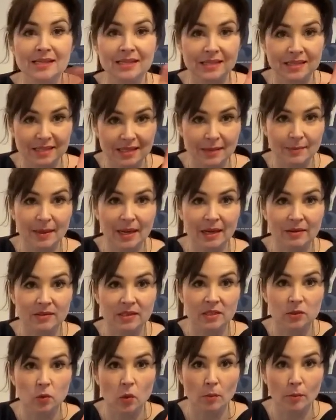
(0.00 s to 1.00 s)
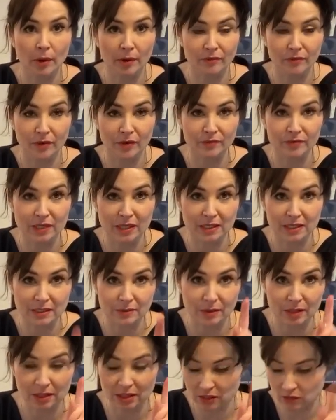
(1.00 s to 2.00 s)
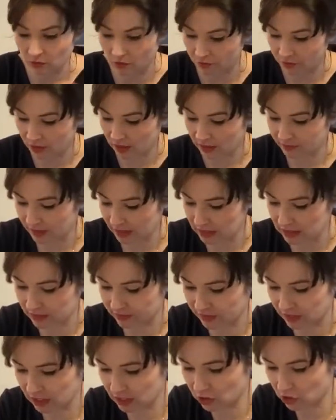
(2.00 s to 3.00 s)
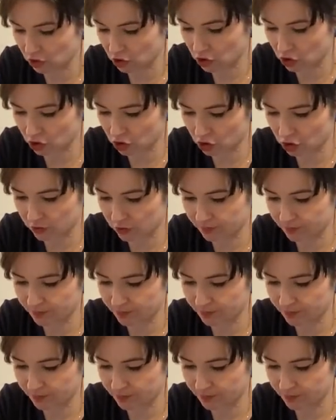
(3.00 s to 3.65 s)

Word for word: The seam allowance is one point five centimetres or five eighths of an inch.